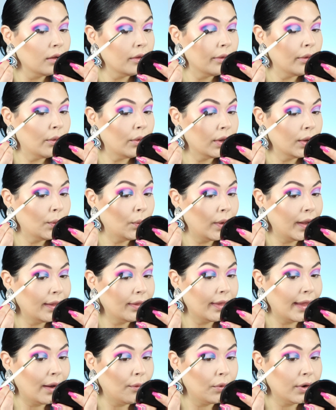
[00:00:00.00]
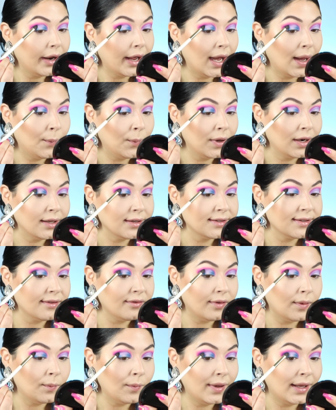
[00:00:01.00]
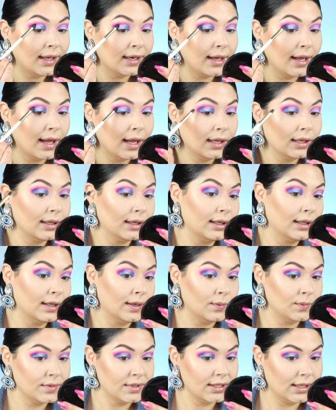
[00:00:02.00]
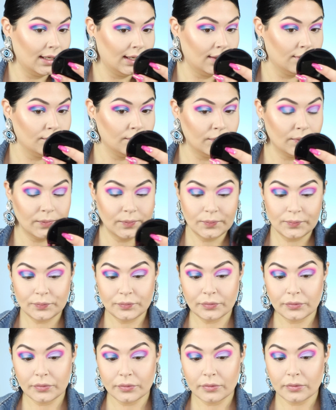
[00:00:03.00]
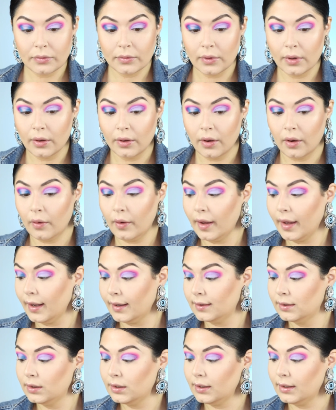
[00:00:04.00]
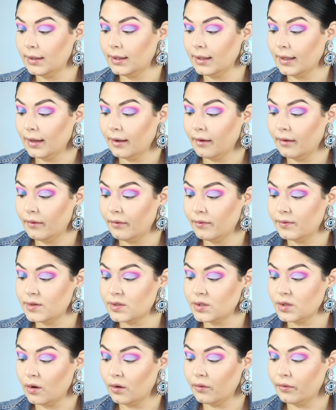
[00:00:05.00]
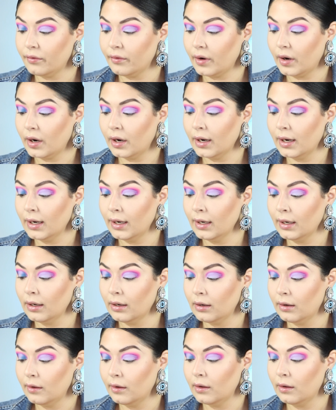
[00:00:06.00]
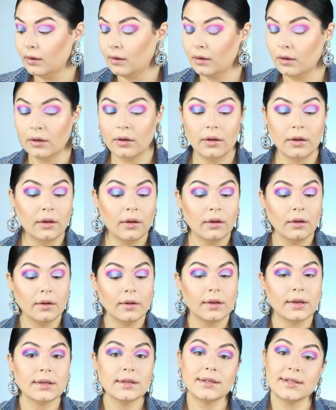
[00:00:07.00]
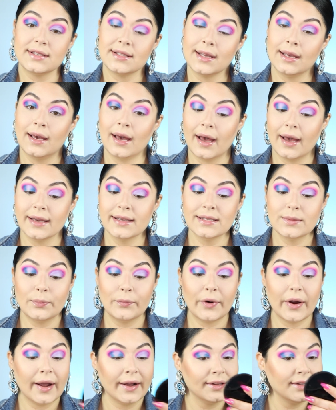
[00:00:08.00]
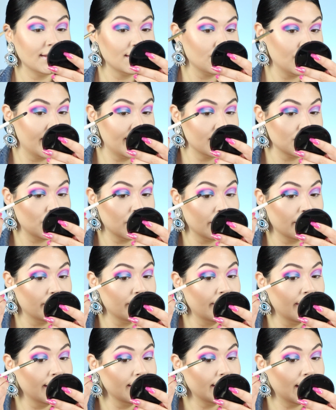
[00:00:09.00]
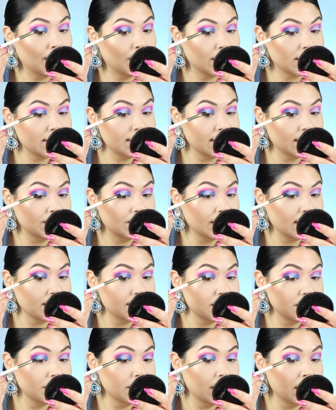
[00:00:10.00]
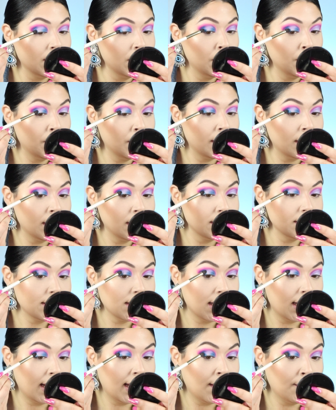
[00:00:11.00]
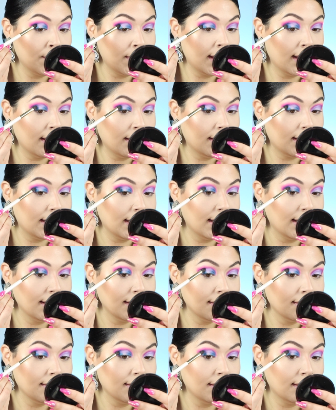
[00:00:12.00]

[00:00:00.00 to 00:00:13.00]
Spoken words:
The only way that would happen is if I'm being hella clumsy. Okay, love so far. See guys, practice makes perfect. I messed up yesterday, but today I'm killing it.